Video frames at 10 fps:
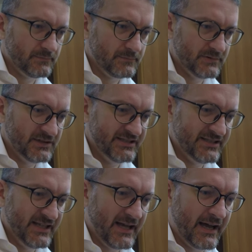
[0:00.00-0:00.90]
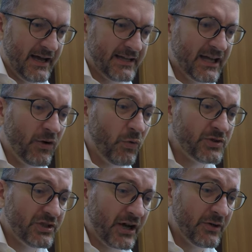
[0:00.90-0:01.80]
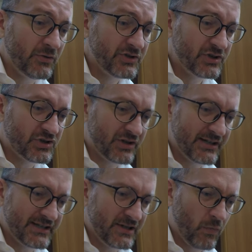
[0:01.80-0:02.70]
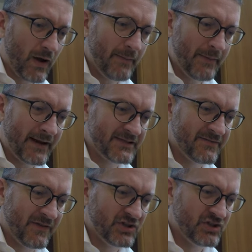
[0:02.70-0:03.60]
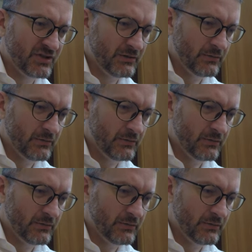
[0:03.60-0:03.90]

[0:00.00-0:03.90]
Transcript: Yeah, I also tried the white balance function.